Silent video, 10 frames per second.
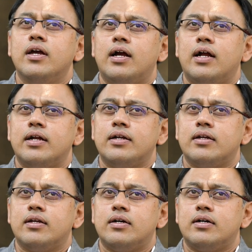
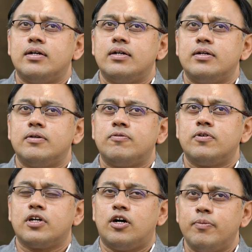and uh,
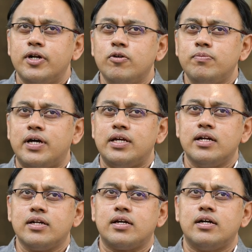for government of
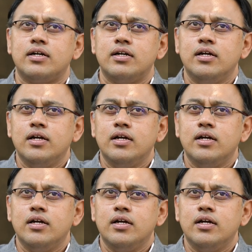Maharashtra,